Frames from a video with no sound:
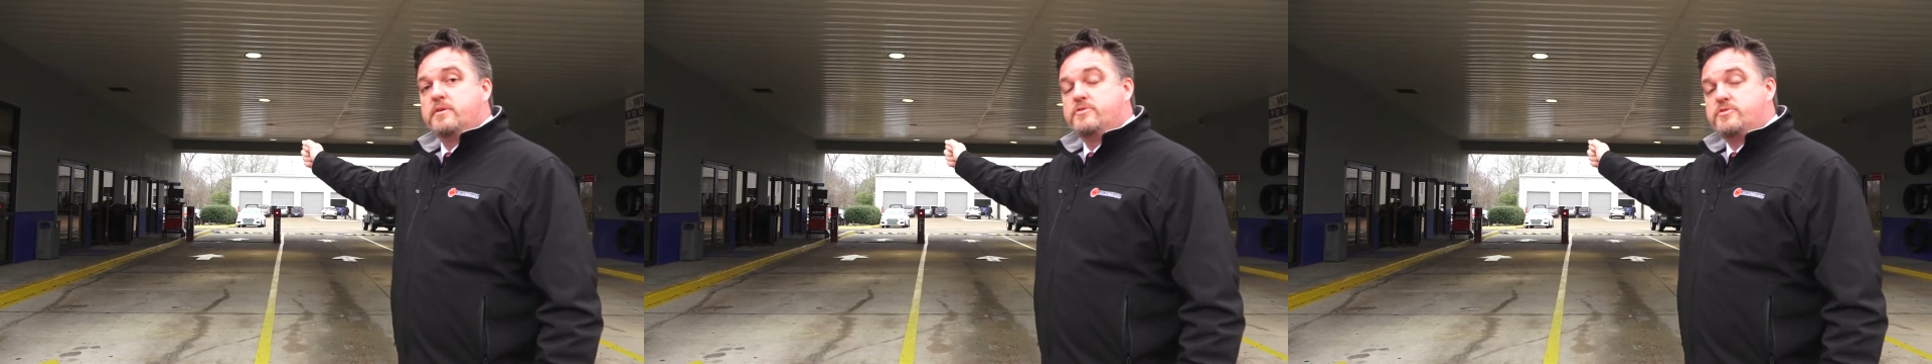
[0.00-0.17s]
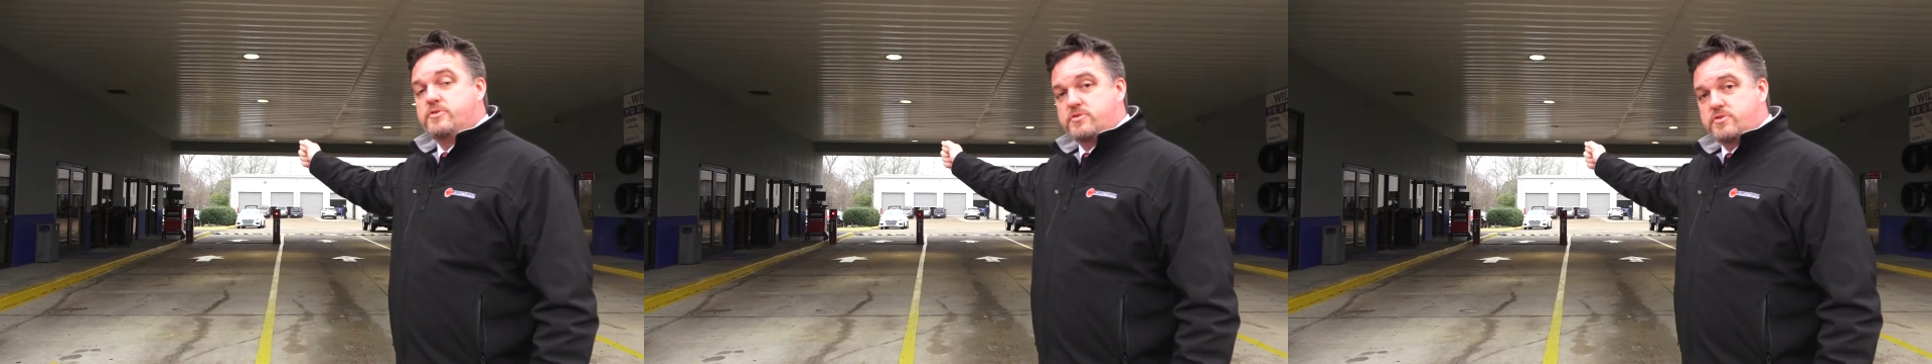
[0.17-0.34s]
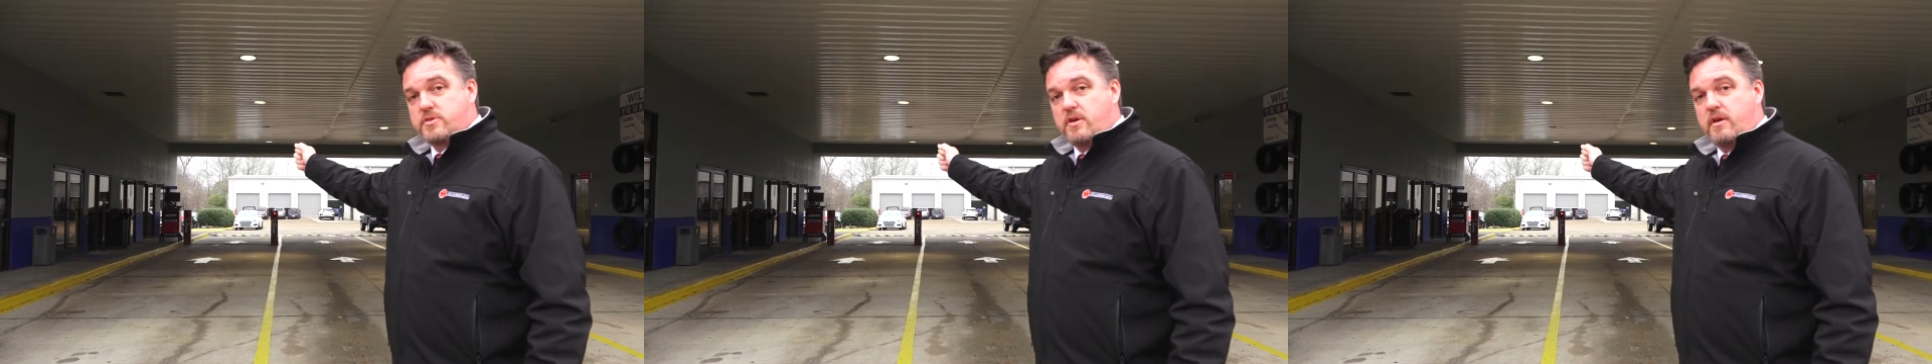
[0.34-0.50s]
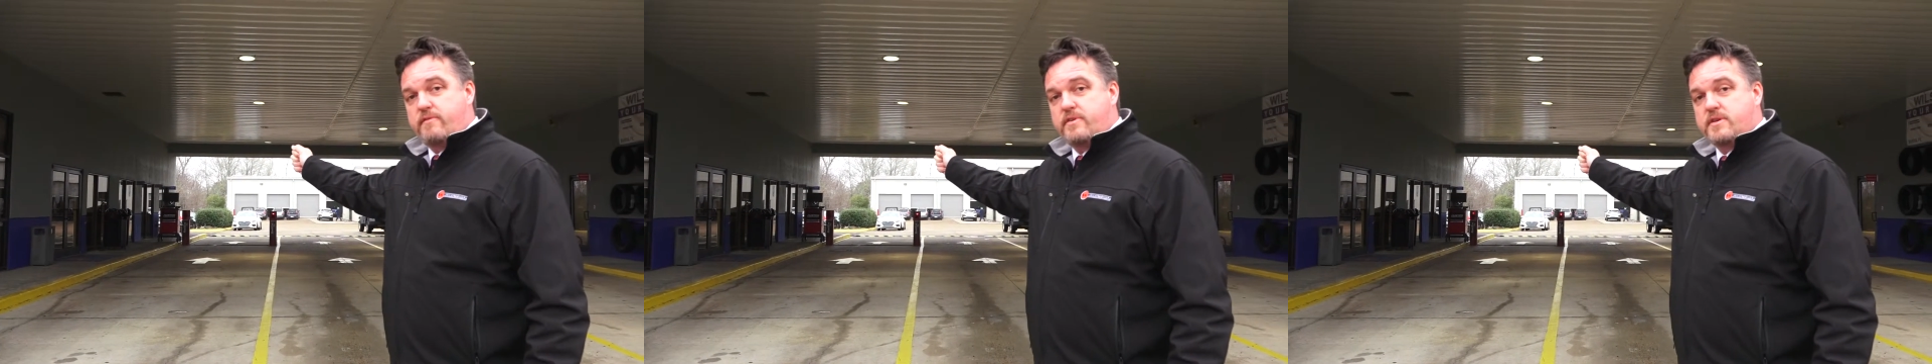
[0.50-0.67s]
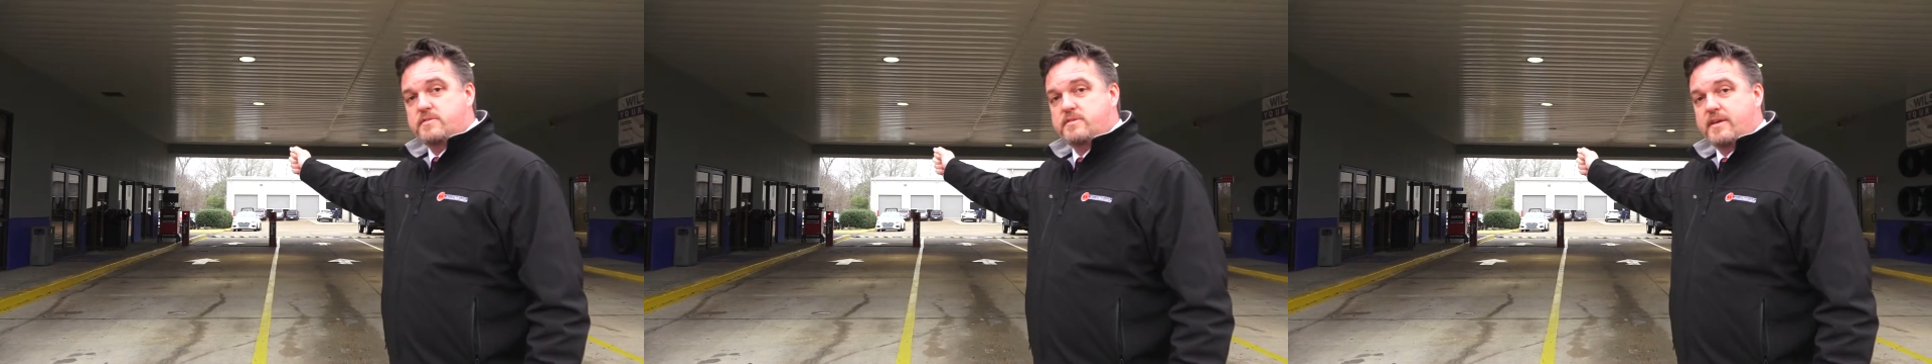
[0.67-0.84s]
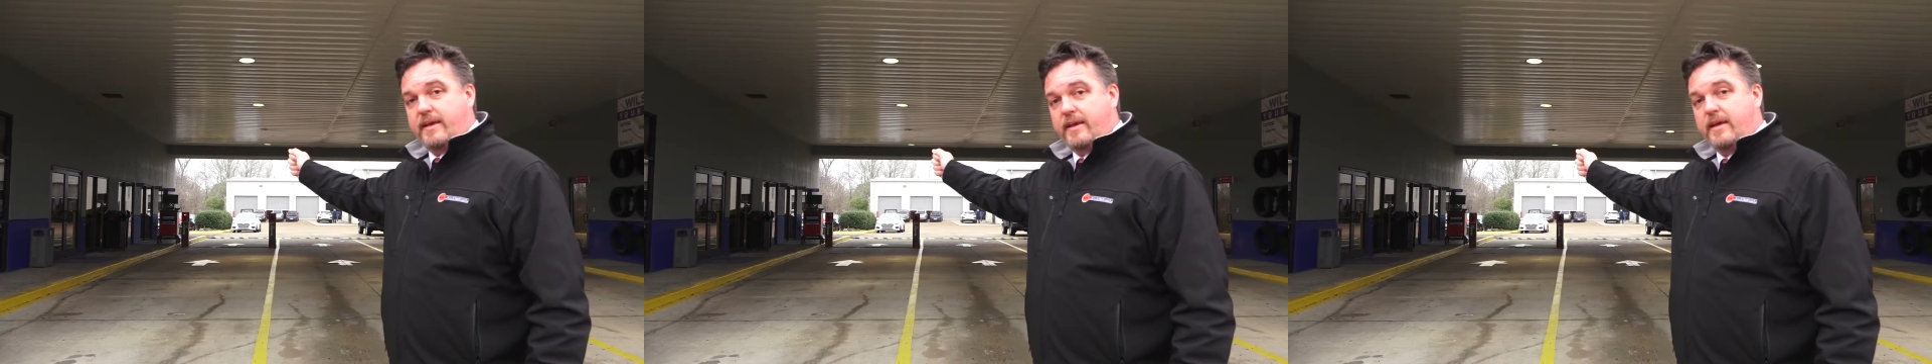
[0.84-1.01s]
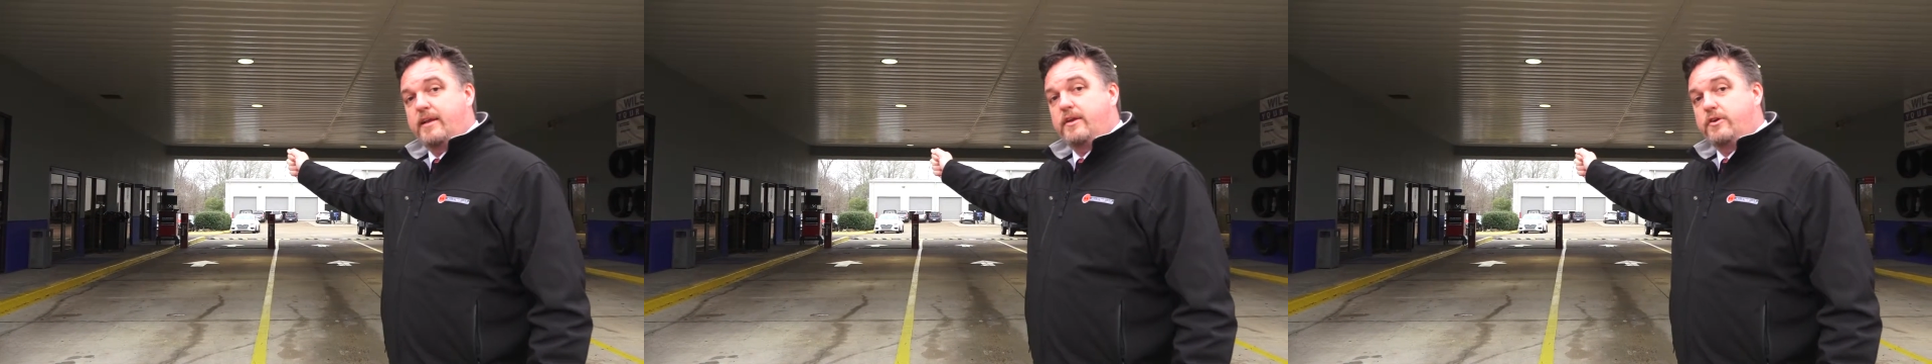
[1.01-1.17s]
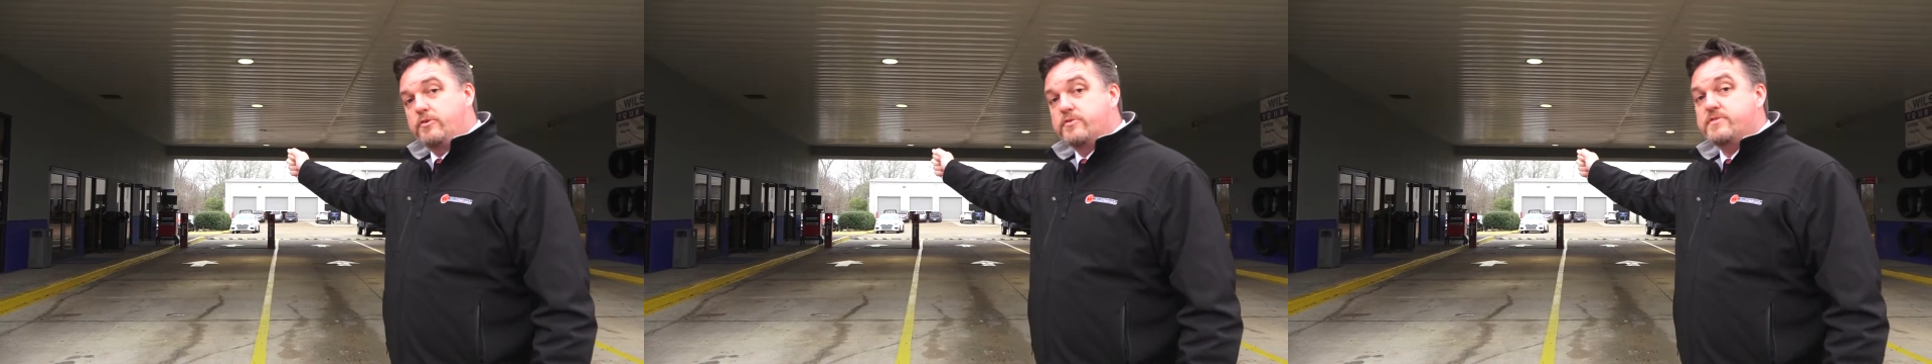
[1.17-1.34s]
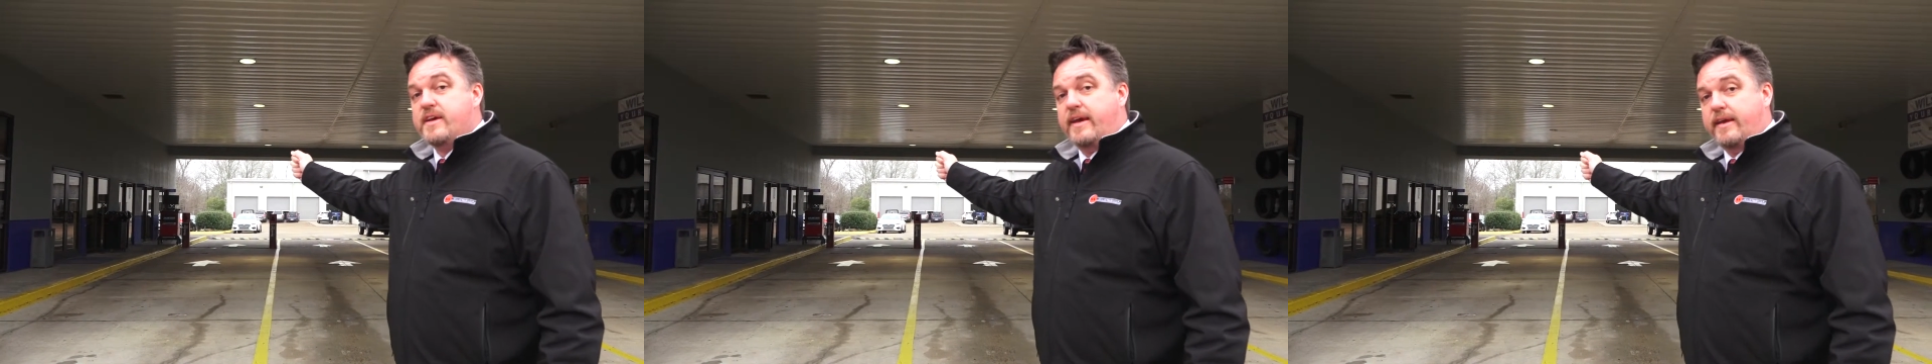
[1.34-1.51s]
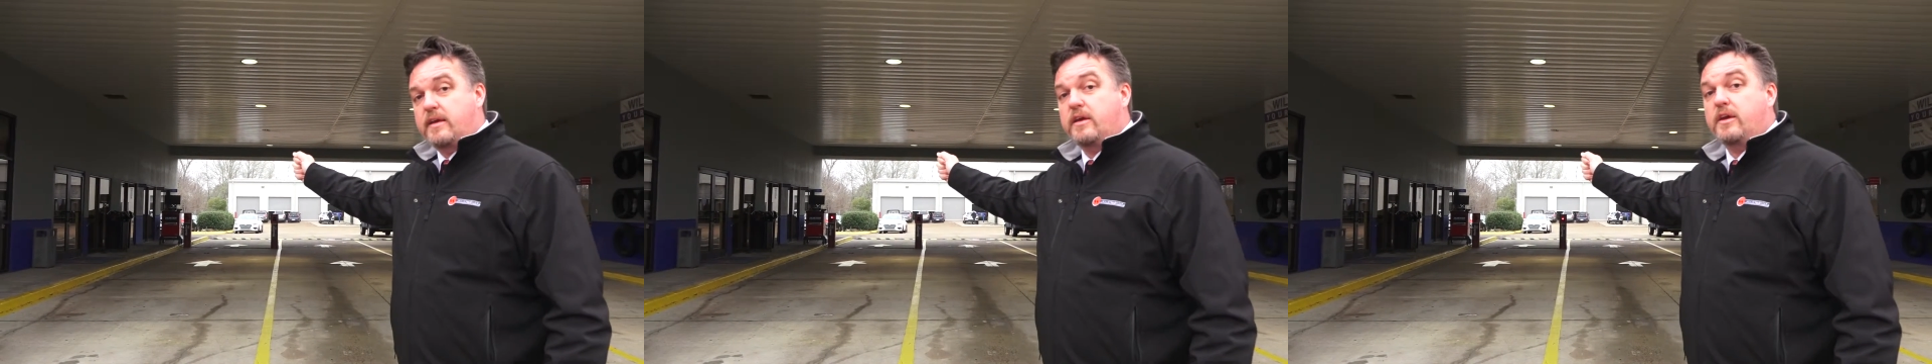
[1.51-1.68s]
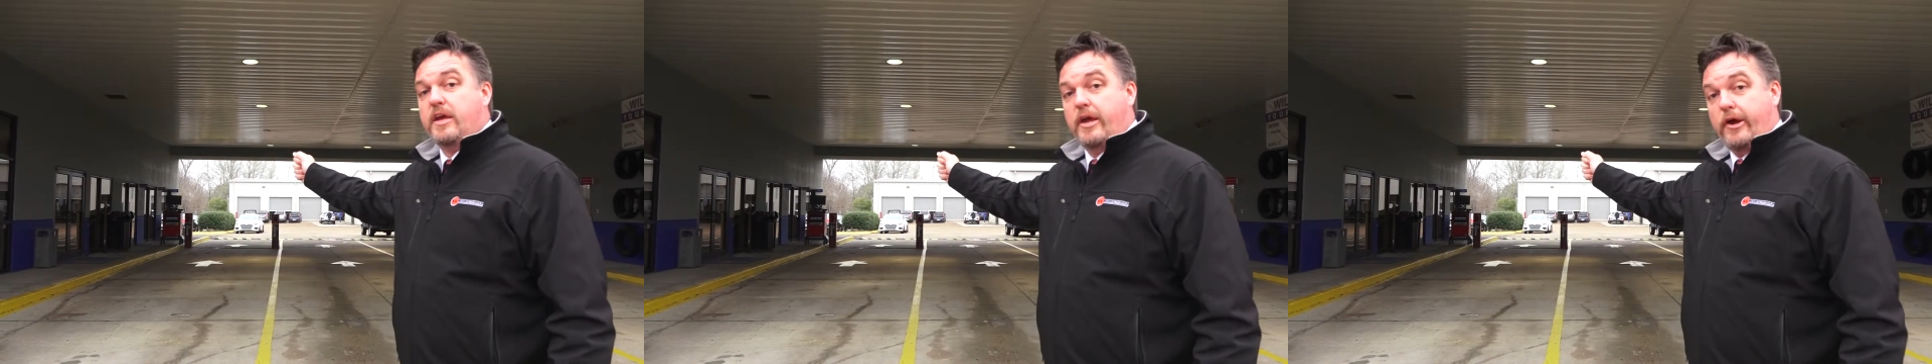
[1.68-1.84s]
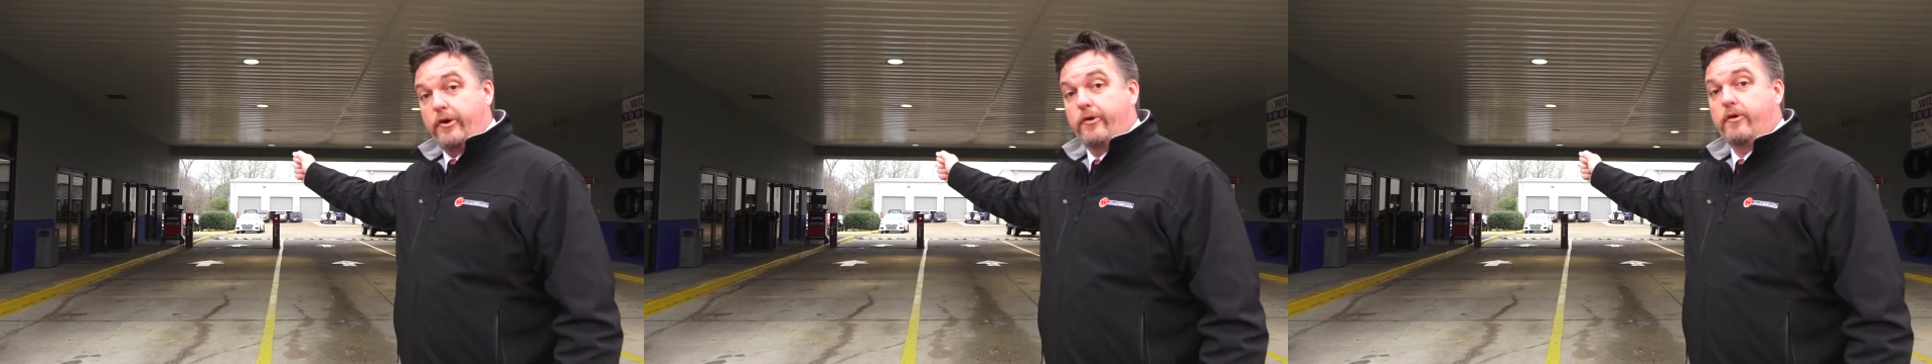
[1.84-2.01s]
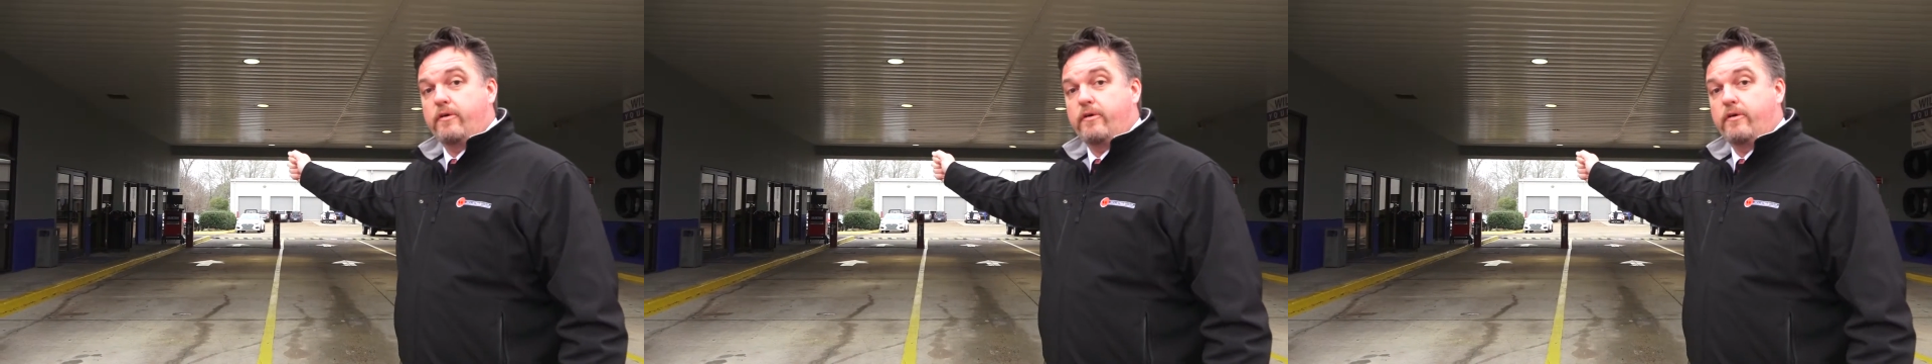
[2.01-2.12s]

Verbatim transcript: to service and getting you taken care